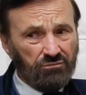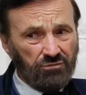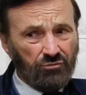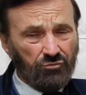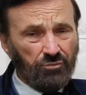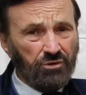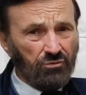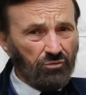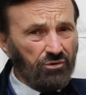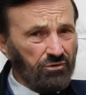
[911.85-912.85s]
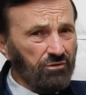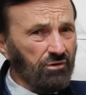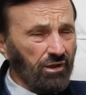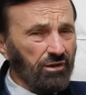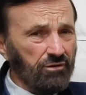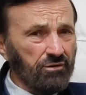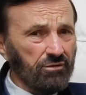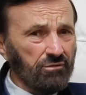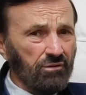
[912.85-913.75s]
it would be a really good idea